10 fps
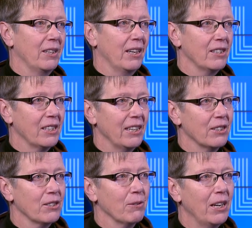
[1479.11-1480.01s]
that
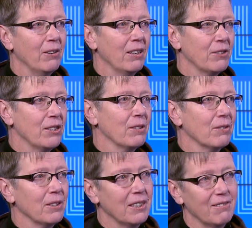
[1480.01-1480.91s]
change. So I don't have to do it
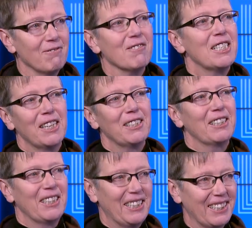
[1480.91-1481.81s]
re
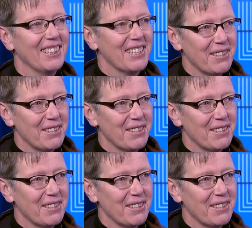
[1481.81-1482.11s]
redundantly. It